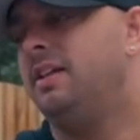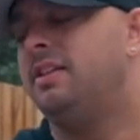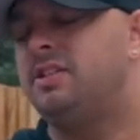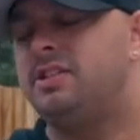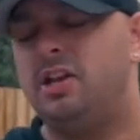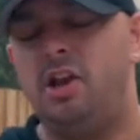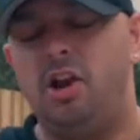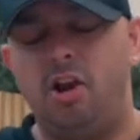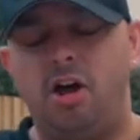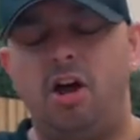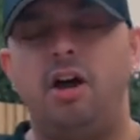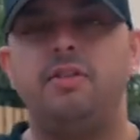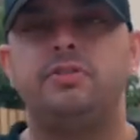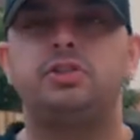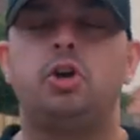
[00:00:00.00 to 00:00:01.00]
there's a
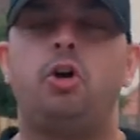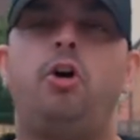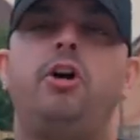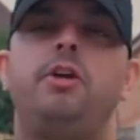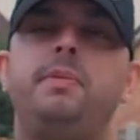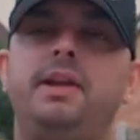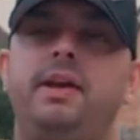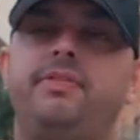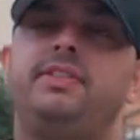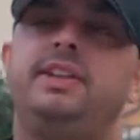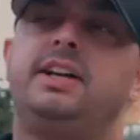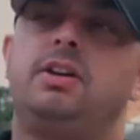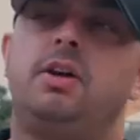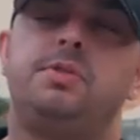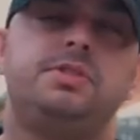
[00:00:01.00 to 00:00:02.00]
lot of time and effort
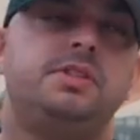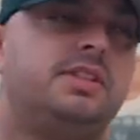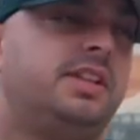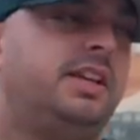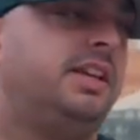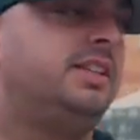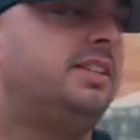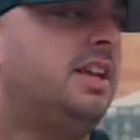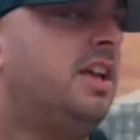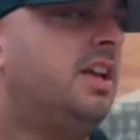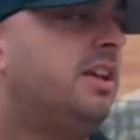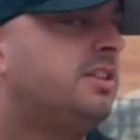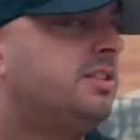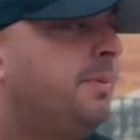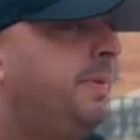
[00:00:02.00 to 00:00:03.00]
that goes into these.
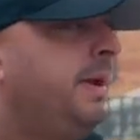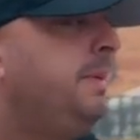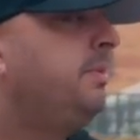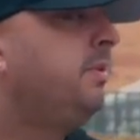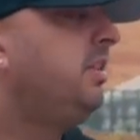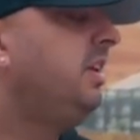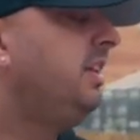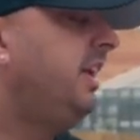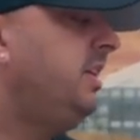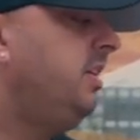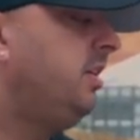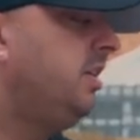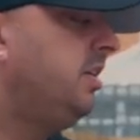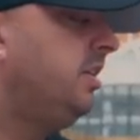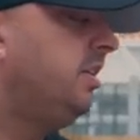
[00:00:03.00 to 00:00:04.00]
So people think that
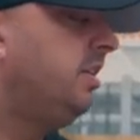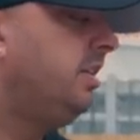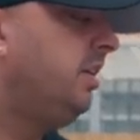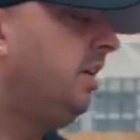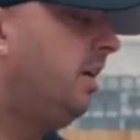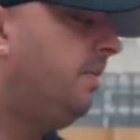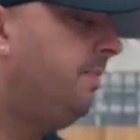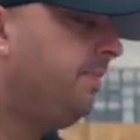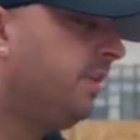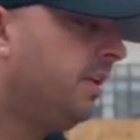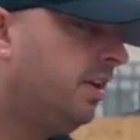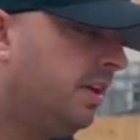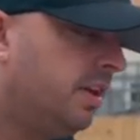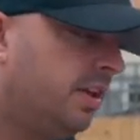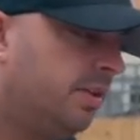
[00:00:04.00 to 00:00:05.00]
you can, you know,
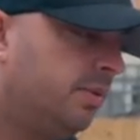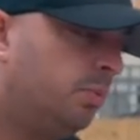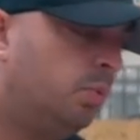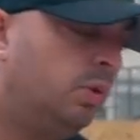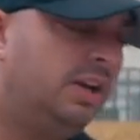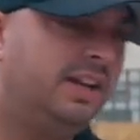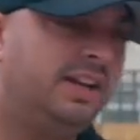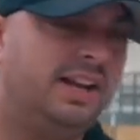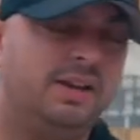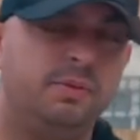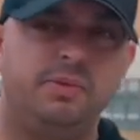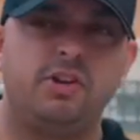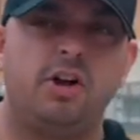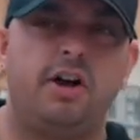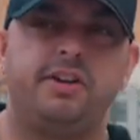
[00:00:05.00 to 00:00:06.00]
willy-nilly
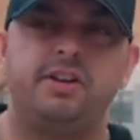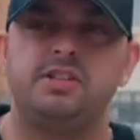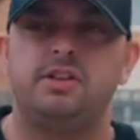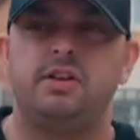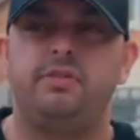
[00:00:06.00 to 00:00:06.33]
with gardens,